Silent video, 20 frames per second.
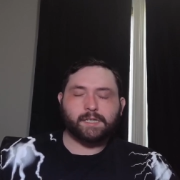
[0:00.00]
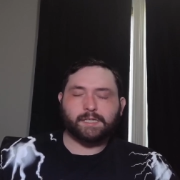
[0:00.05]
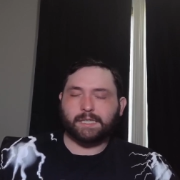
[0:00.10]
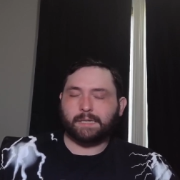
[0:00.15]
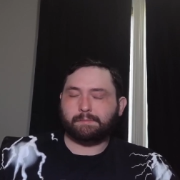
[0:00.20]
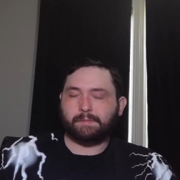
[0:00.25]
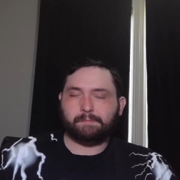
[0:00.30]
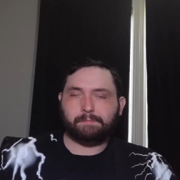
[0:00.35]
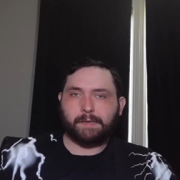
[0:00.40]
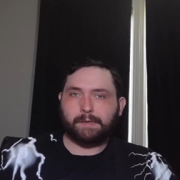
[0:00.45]

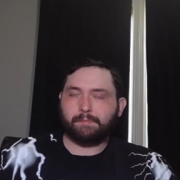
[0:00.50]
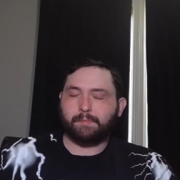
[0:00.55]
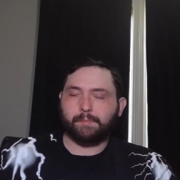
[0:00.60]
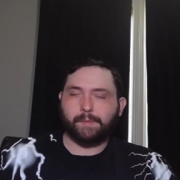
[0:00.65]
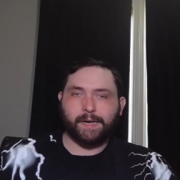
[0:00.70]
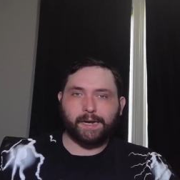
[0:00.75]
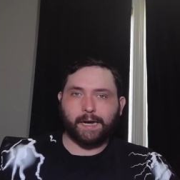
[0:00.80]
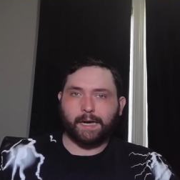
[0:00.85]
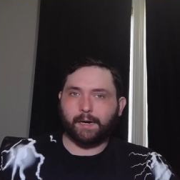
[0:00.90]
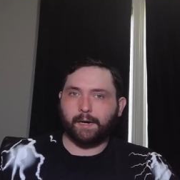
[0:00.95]
something people
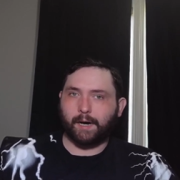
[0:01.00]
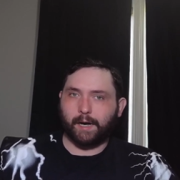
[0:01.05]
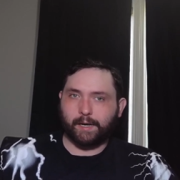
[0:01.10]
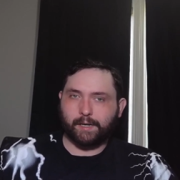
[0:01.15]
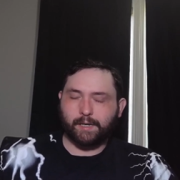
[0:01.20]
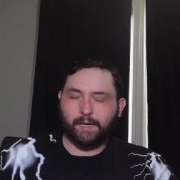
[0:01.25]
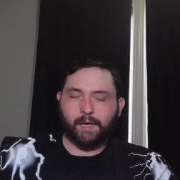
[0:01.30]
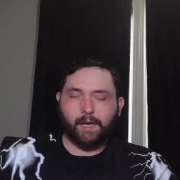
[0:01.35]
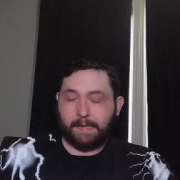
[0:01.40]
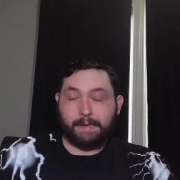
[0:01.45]
may not
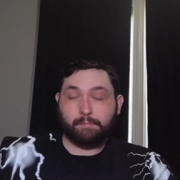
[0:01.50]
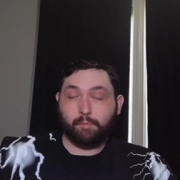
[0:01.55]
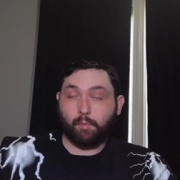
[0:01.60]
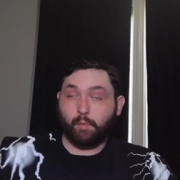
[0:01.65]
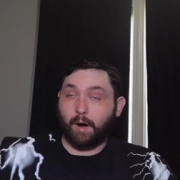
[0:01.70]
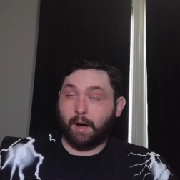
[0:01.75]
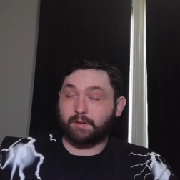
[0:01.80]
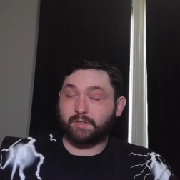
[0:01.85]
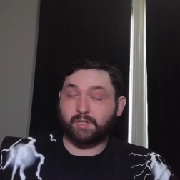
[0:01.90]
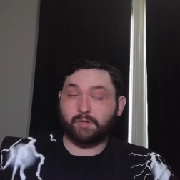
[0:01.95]
like. People
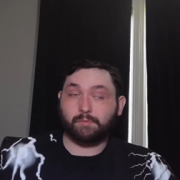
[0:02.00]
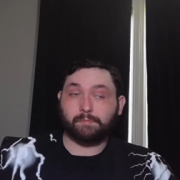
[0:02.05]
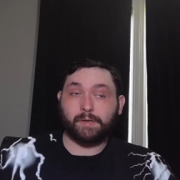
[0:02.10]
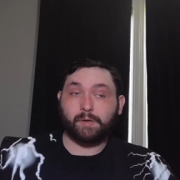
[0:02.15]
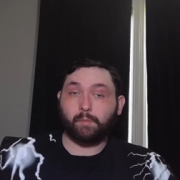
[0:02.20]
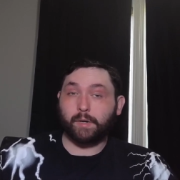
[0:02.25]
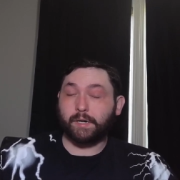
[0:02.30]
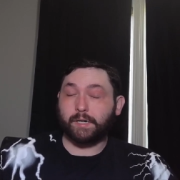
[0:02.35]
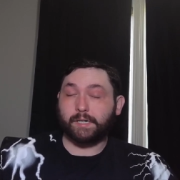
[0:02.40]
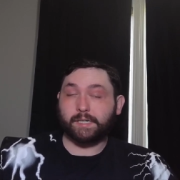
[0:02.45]
will also be
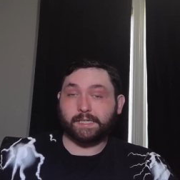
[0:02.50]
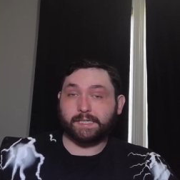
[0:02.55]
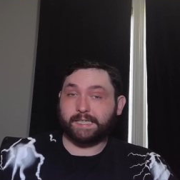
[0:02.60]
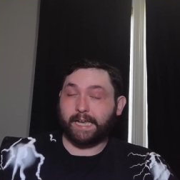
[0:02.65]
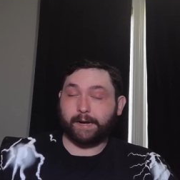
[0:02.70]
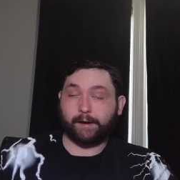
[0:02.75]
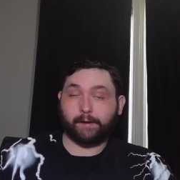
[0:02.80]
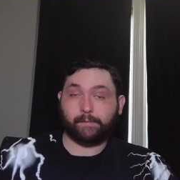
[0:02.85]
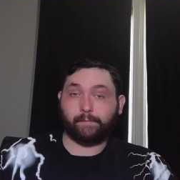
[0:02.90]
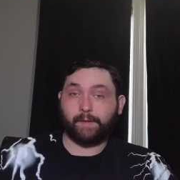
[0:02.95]
willing to
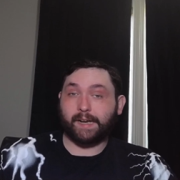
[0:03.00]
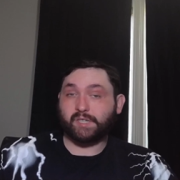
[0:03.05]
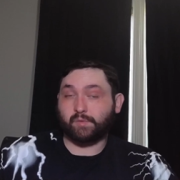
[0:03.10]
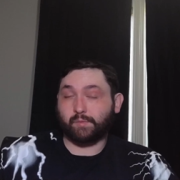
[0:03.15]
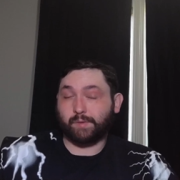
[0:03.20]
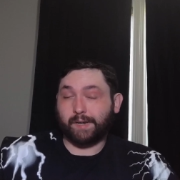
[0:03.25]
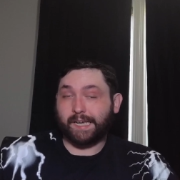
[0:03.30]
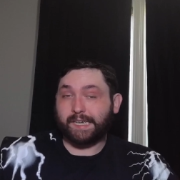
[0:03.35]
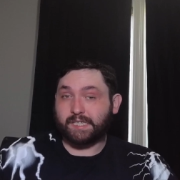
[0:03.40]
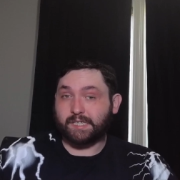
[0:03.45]
sacrifice
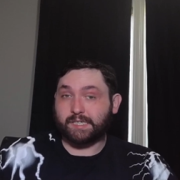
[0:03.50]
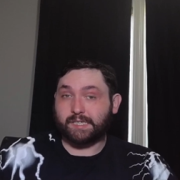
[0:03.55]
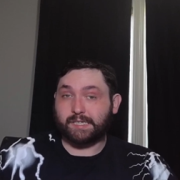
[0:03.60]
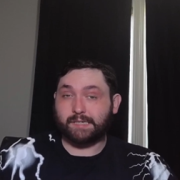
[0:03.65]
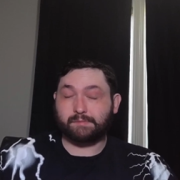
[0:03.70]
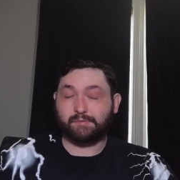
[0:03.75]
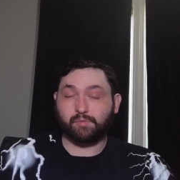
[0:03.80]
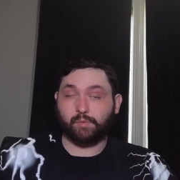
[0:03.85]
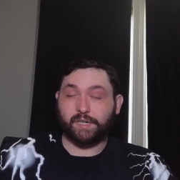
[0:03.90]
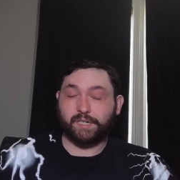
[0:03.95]

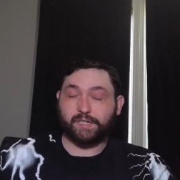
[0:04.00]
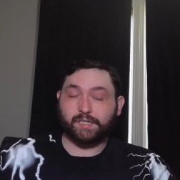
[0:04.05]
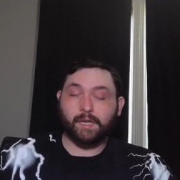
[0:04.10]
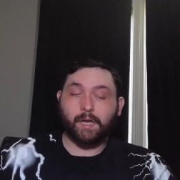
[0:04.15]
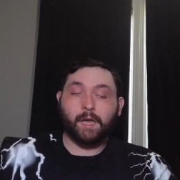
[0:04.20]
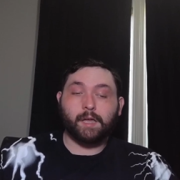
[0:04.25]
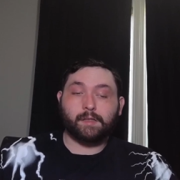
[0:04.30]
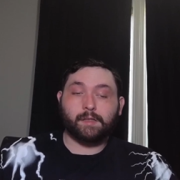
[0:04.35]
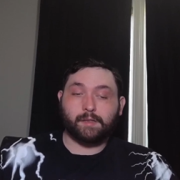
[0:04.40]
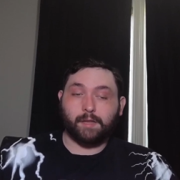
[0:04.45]
relationships, which
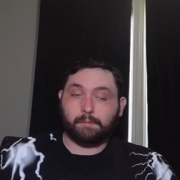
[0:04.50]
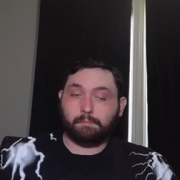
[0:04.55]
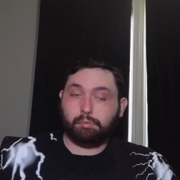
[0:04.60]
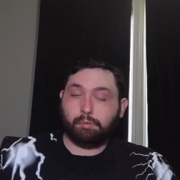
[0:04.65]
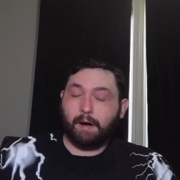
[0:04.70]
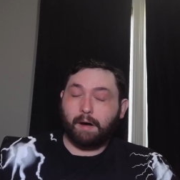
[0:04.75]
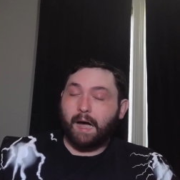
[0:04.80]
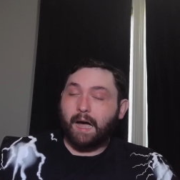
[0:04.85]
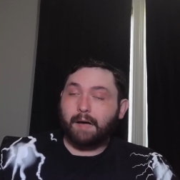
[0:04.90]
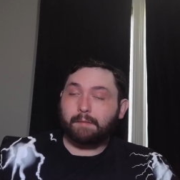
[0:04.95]
the
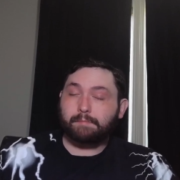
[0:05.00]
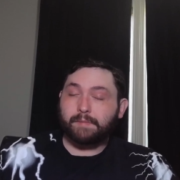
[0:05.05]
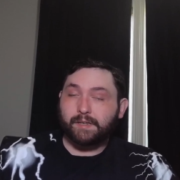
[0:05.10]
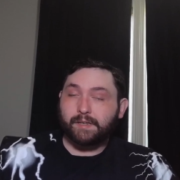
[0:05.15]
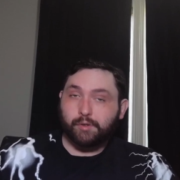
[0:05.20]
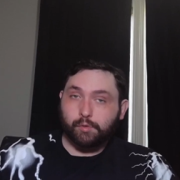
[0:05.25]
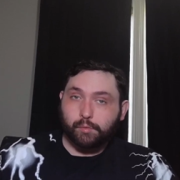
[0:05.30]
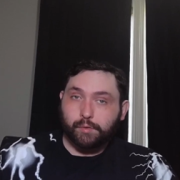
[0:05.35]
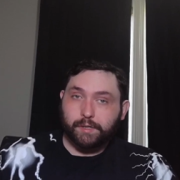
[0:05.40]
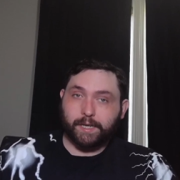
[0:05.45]
problem
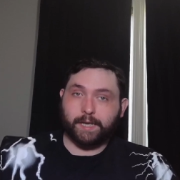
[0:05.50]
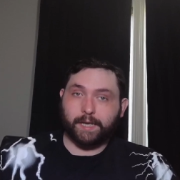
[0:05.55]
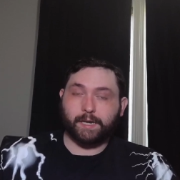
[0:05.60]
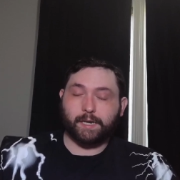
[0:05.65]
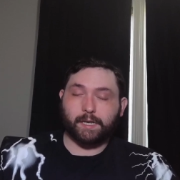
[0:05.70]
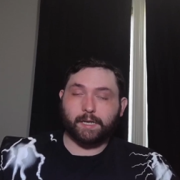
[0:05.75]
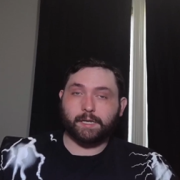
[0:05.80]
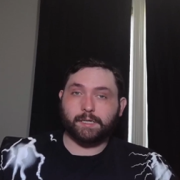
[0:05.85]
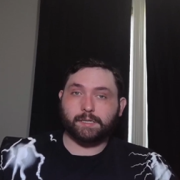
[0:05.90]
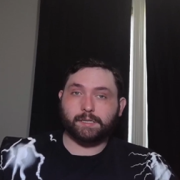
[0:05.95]
in doing that
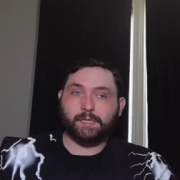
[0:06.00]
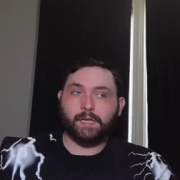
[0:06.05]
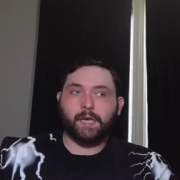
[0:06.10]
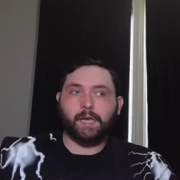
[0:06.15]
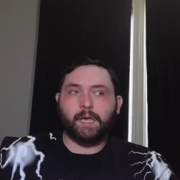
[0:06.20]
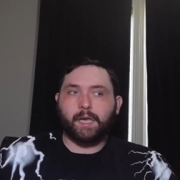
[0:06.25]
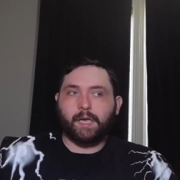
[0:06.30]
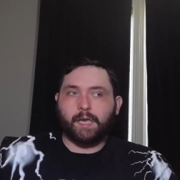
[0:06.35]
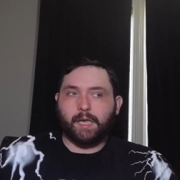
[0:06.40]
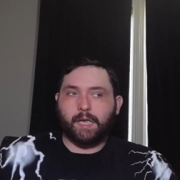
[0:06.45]
is
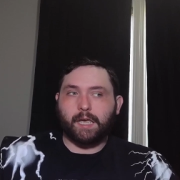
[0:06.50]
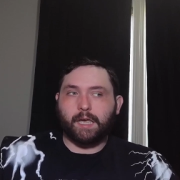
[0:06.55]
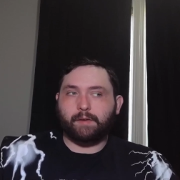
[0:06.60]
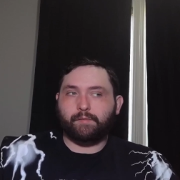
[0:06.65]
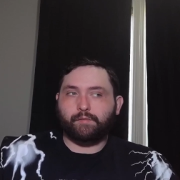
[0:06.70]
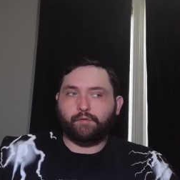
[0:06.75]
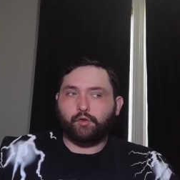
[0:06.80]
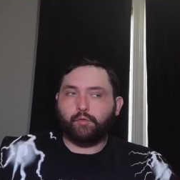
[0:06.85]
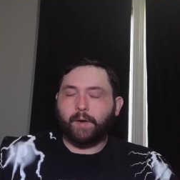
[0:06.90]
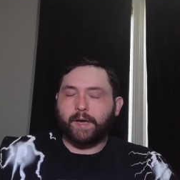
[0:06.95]

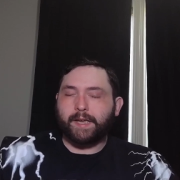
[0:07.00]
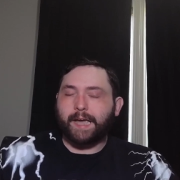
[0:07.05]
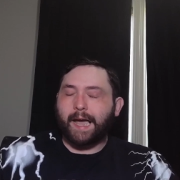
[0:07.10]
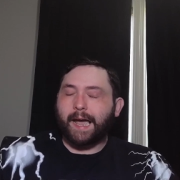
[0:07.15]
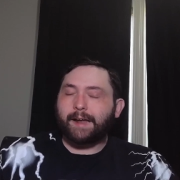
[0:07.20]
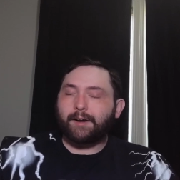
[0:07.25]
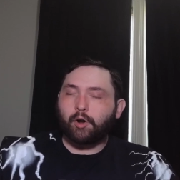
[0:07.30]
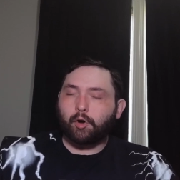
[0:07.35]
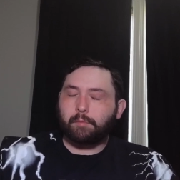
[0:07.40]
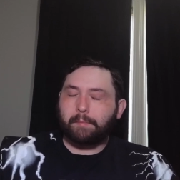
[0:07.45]
if you ain't
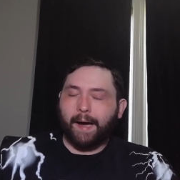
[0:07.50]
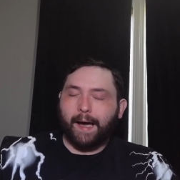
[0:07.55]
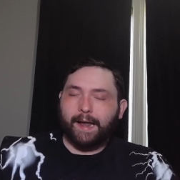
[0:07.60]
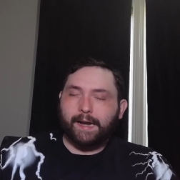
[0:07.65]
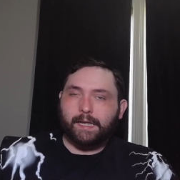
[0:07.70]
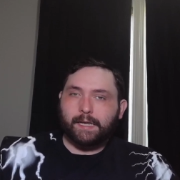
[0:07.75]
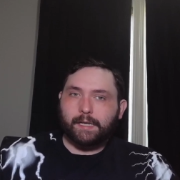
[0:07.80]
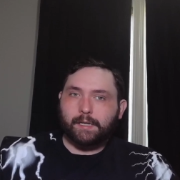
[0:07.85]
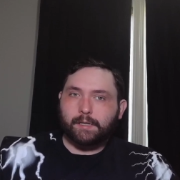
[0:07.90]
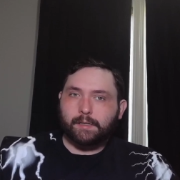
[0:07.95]
got
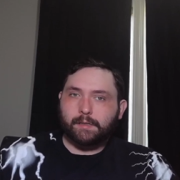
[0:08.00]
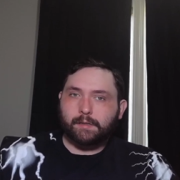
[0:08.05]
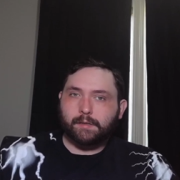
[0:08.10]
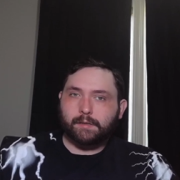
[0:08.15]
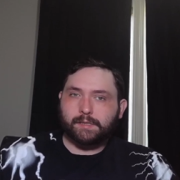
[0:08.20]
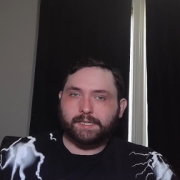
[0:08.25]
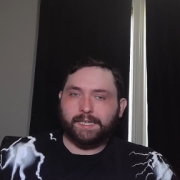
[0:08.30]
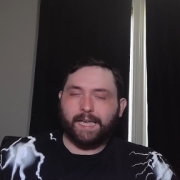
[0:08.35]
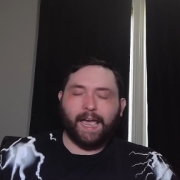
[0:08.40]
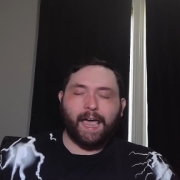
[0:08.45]
nobody
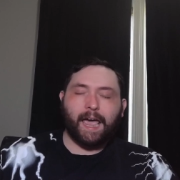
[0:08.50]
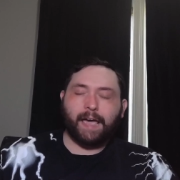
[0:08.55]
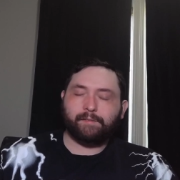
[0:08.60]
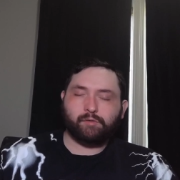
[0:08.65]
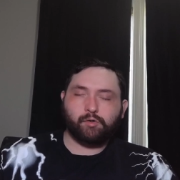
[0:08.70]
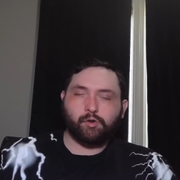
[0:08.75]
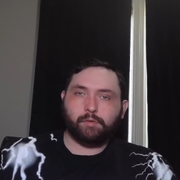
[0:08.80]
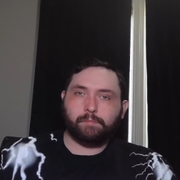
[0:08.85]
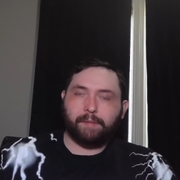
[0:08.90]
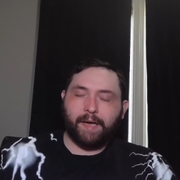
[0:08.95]
to have
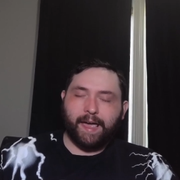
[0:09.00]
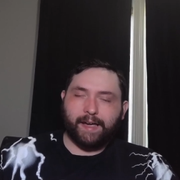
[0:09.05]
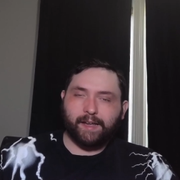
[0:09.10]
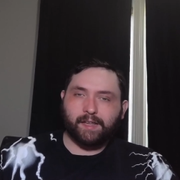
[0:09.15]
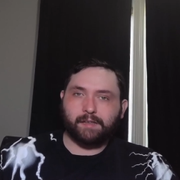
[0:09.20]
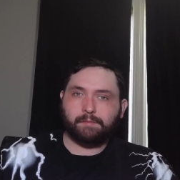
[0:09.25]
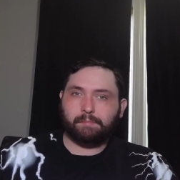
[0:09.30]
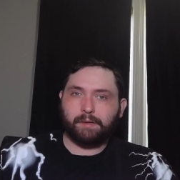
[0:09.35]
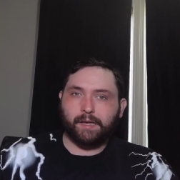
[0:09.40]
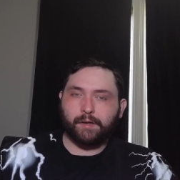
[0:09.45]
your back
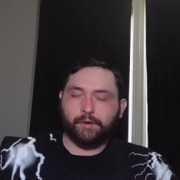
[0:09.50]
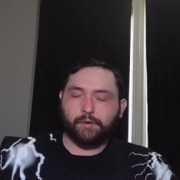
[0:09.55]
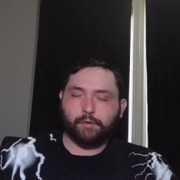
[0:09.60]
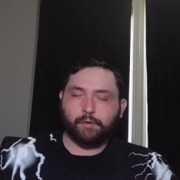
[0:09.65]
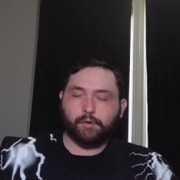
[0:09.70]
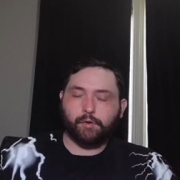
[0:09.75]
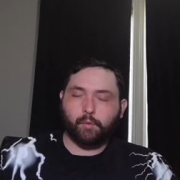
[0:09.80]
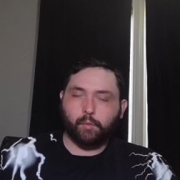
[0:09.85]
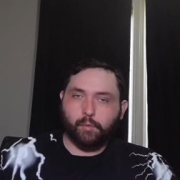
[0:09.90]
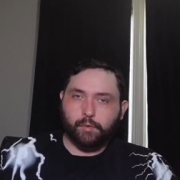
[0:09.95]
and be in
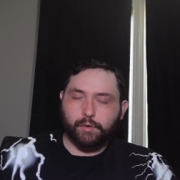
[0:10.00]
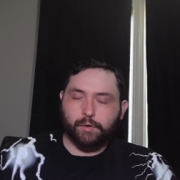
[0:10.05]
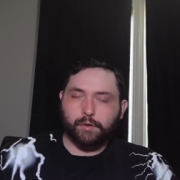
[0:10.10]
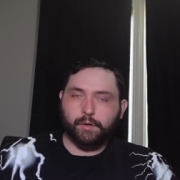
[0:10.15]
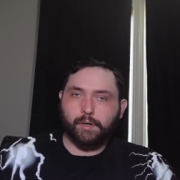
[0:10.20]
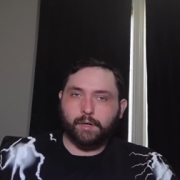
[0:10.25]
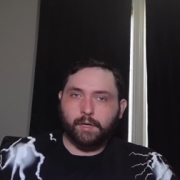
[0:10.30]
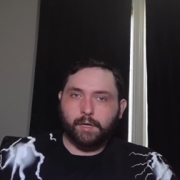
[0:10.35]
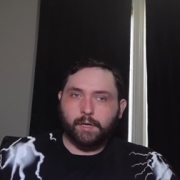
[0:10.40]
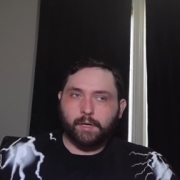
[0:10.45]
your
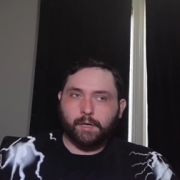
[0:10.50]
corner,